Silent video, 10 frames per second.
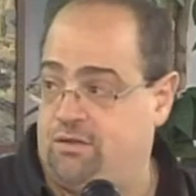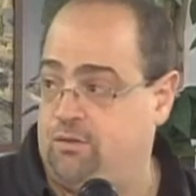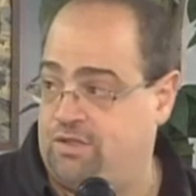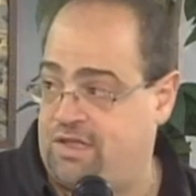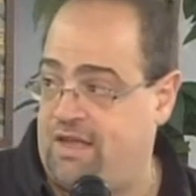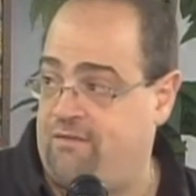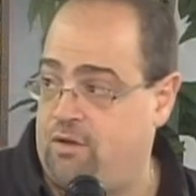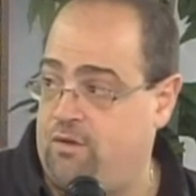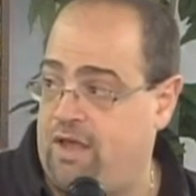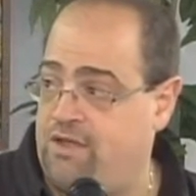to a safe
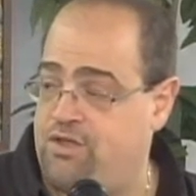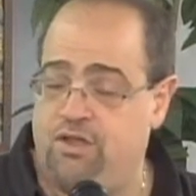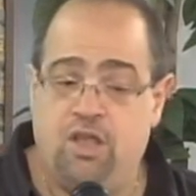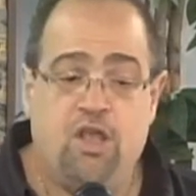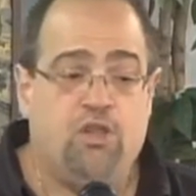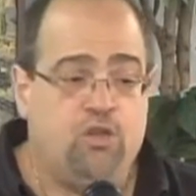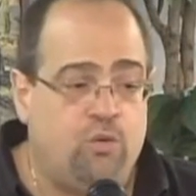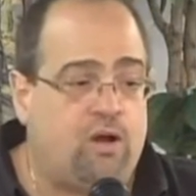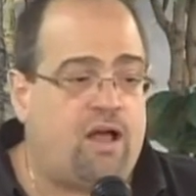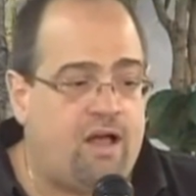location, you
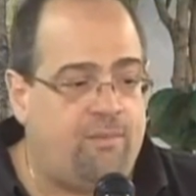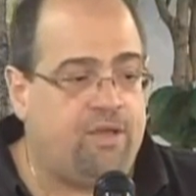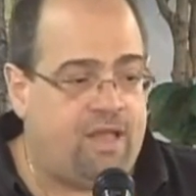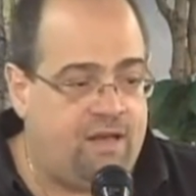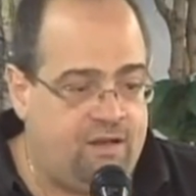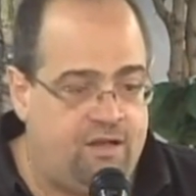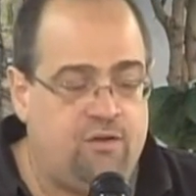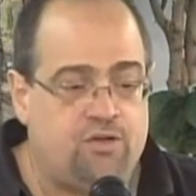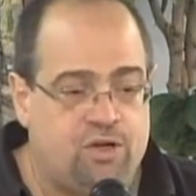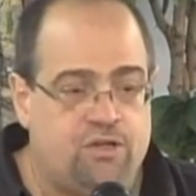are obligated in
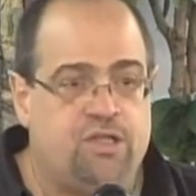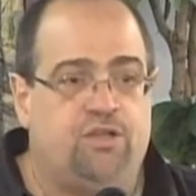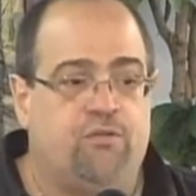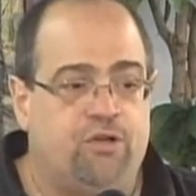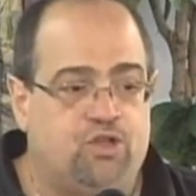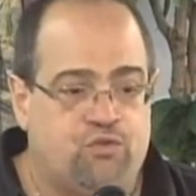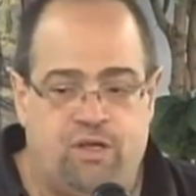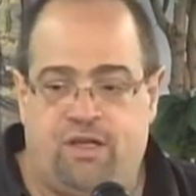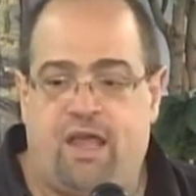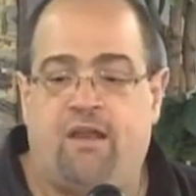New Jersey to
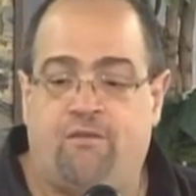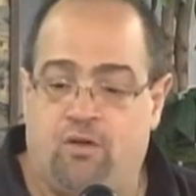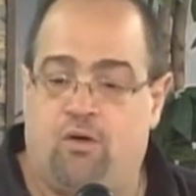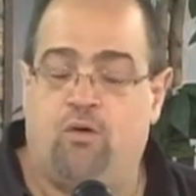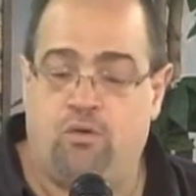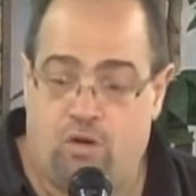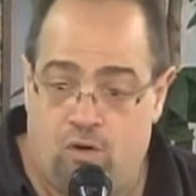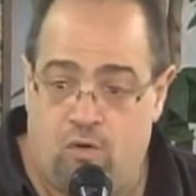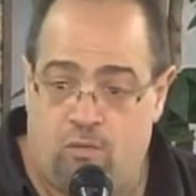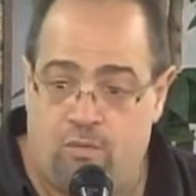retreat out of your own
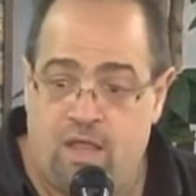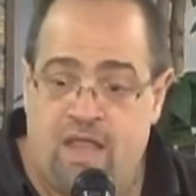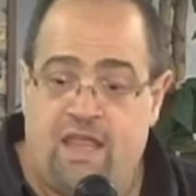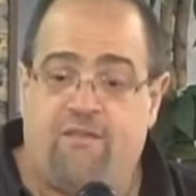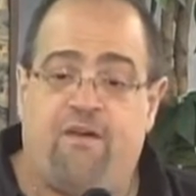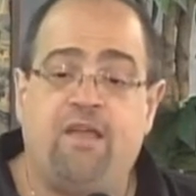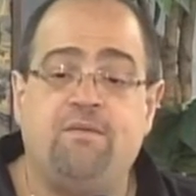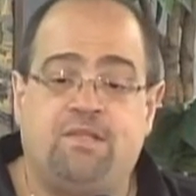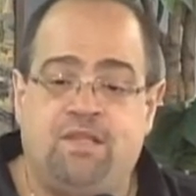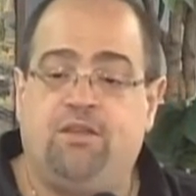home. If I am
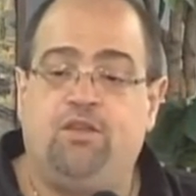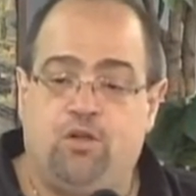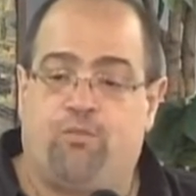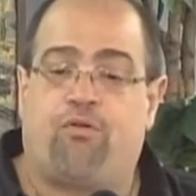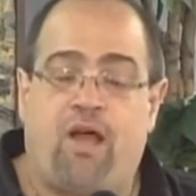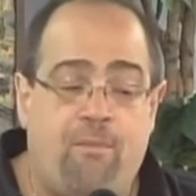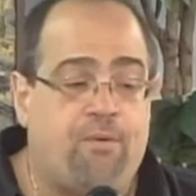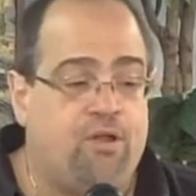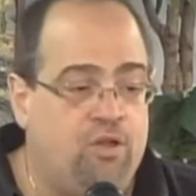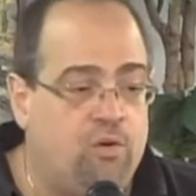stealing your
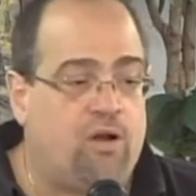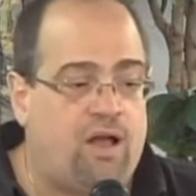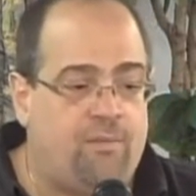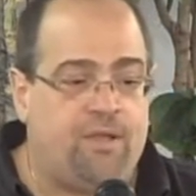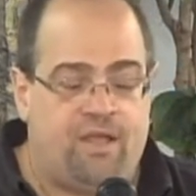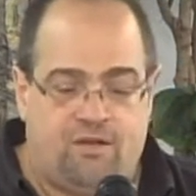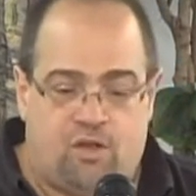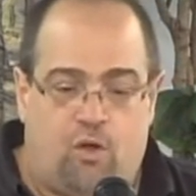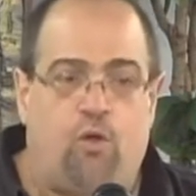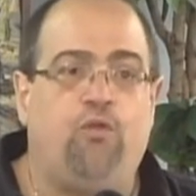property, you are obligated to
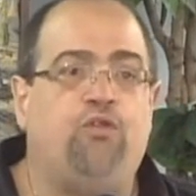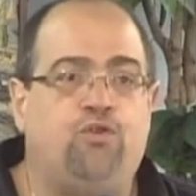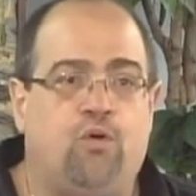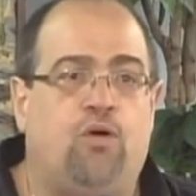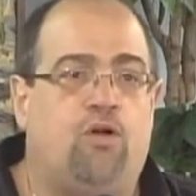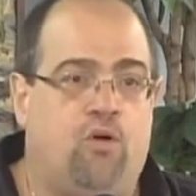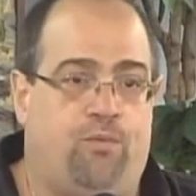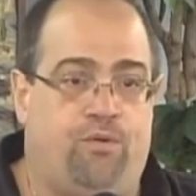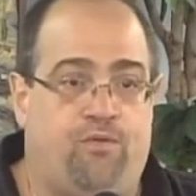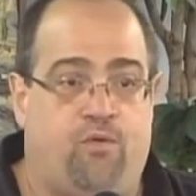hold the door
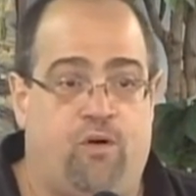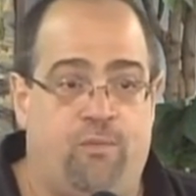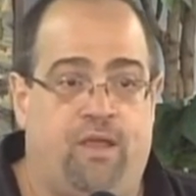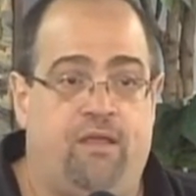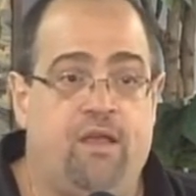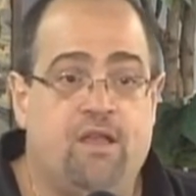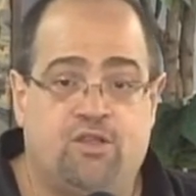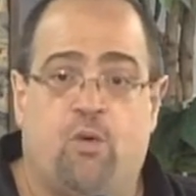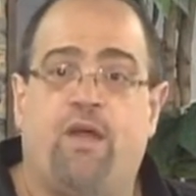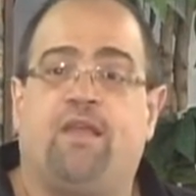open for me
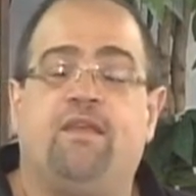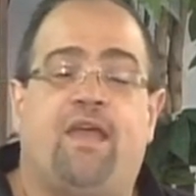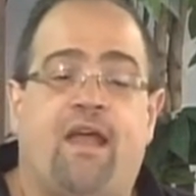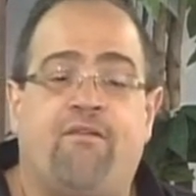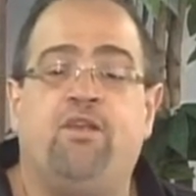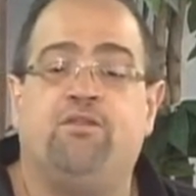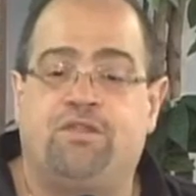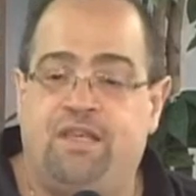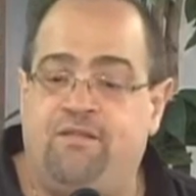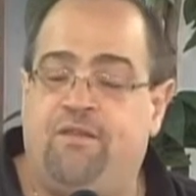so I can carry your
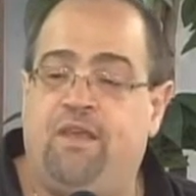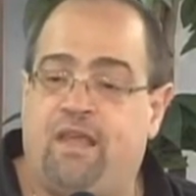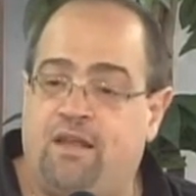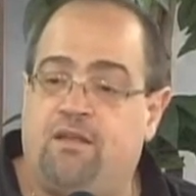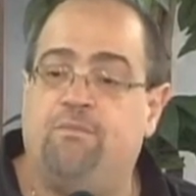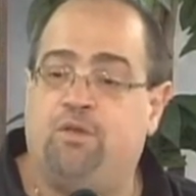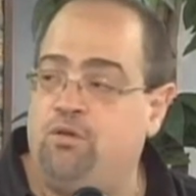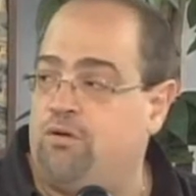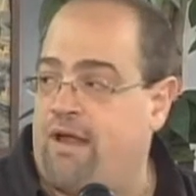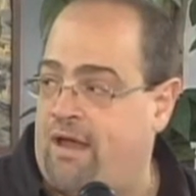TV and
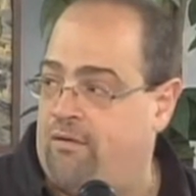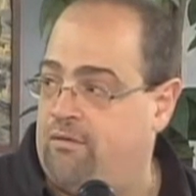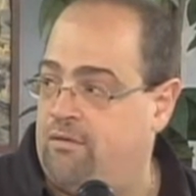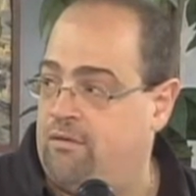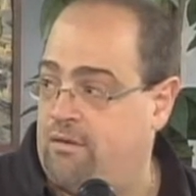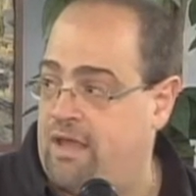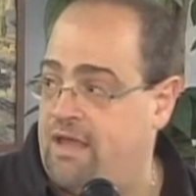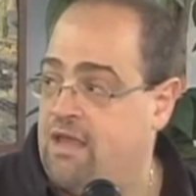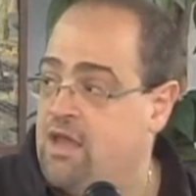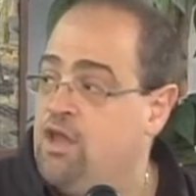computer out.
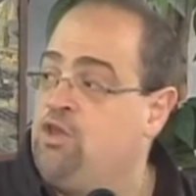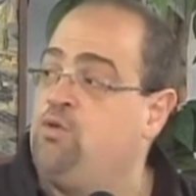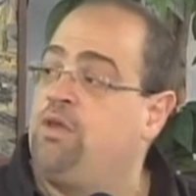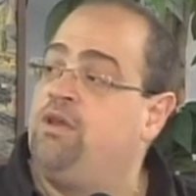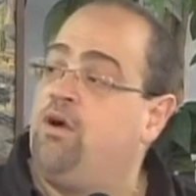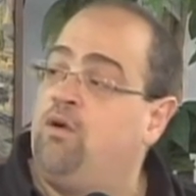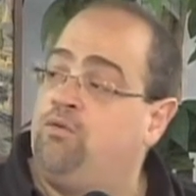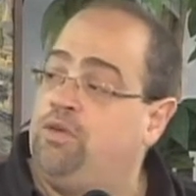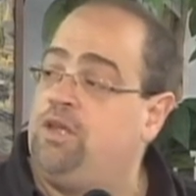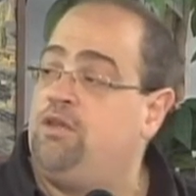Okay? You can
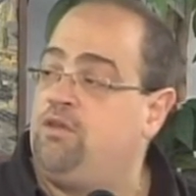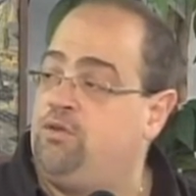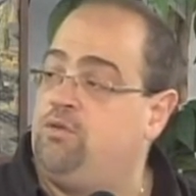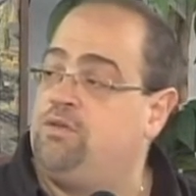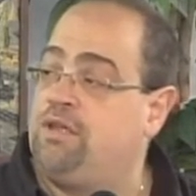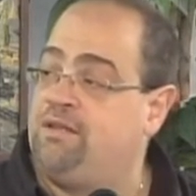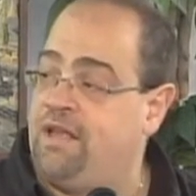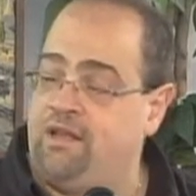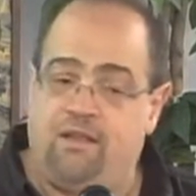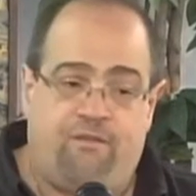only use
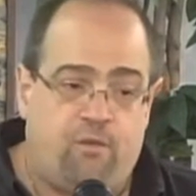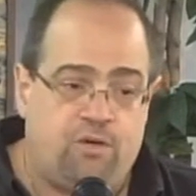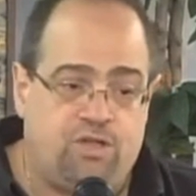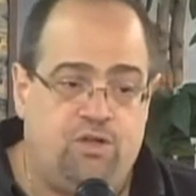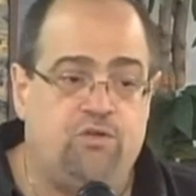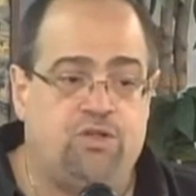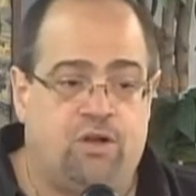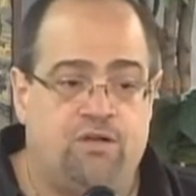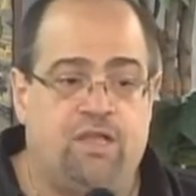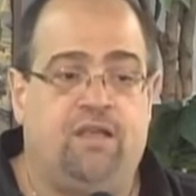deadly force in New
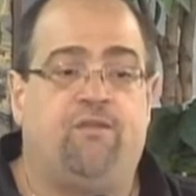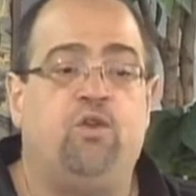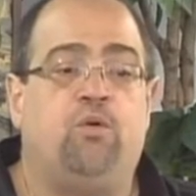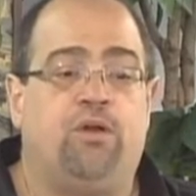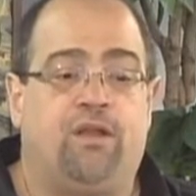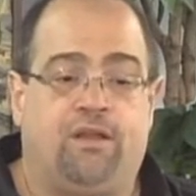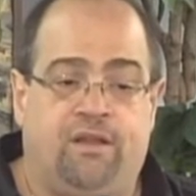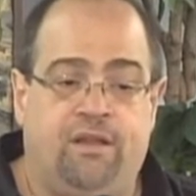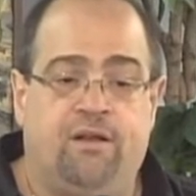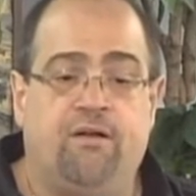Jersey if you are in
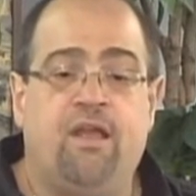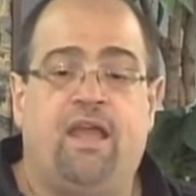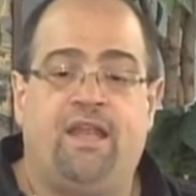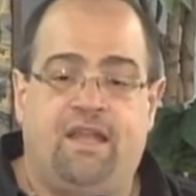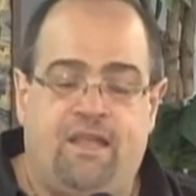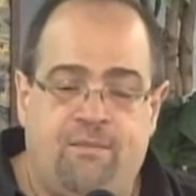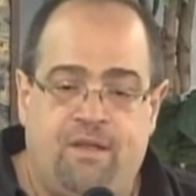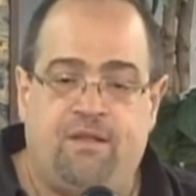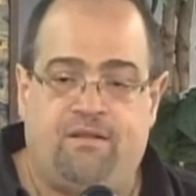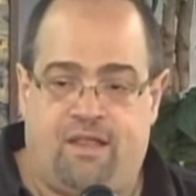clear and
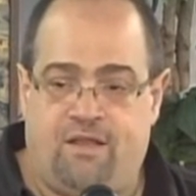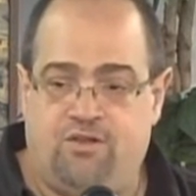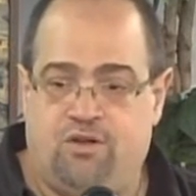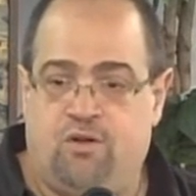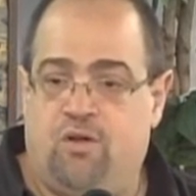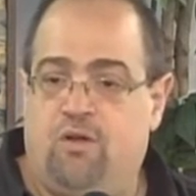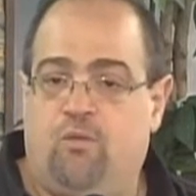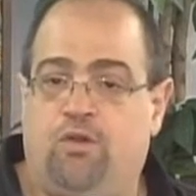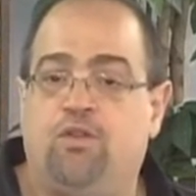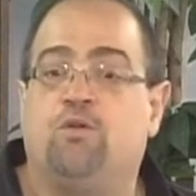imminent danger
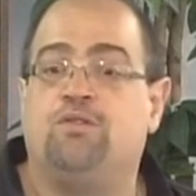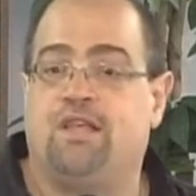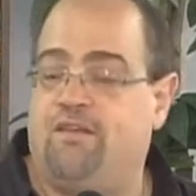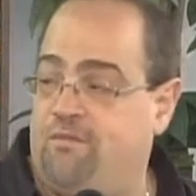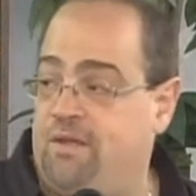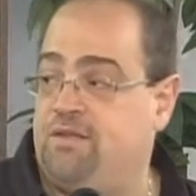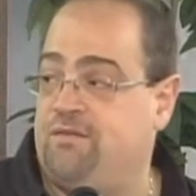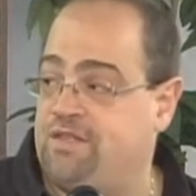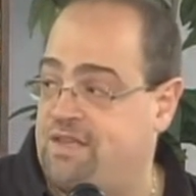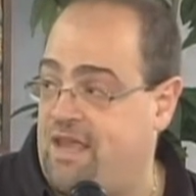with no safe means of
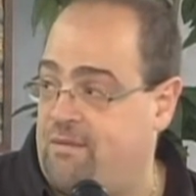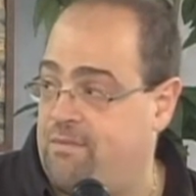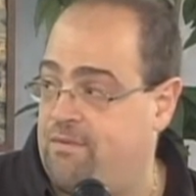escape.